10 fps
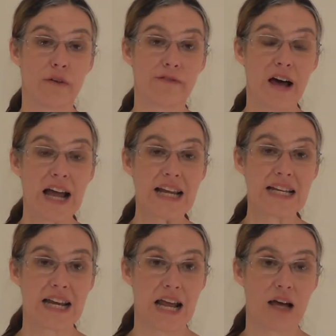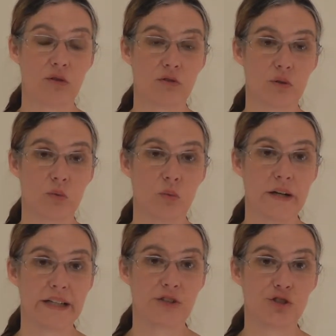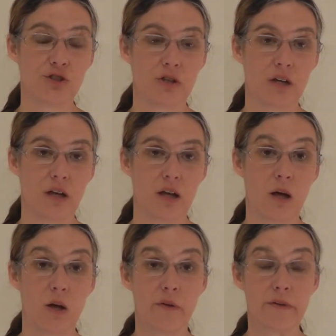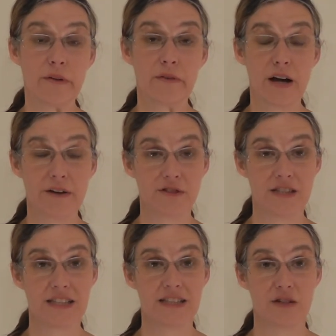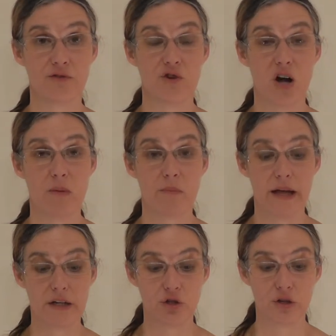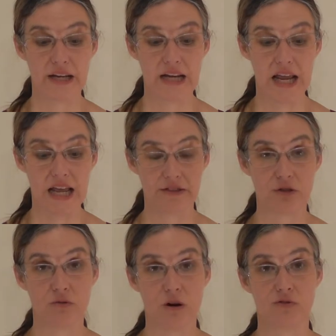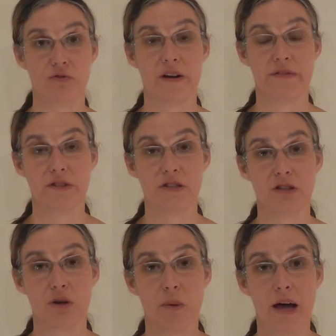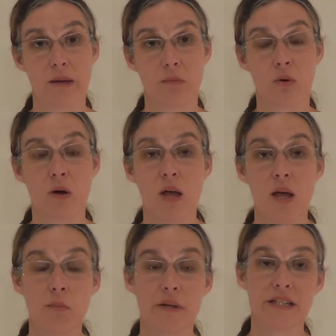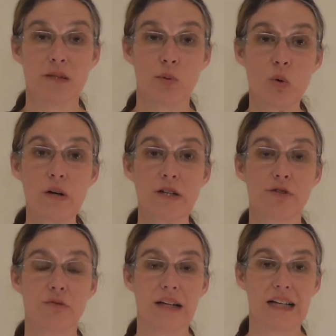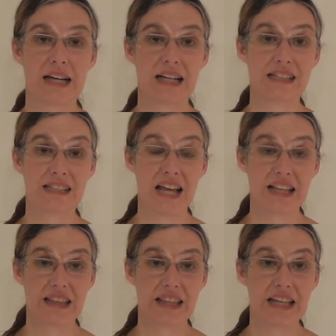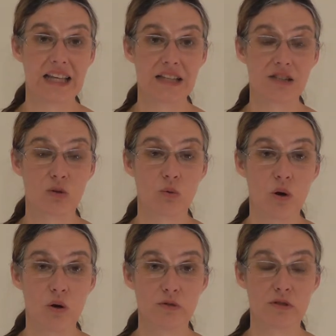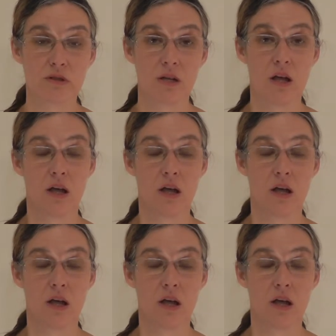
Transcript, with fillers: find out which uh, references are from by looking at the cross reference in your Bible. But it's important to realize that these quotes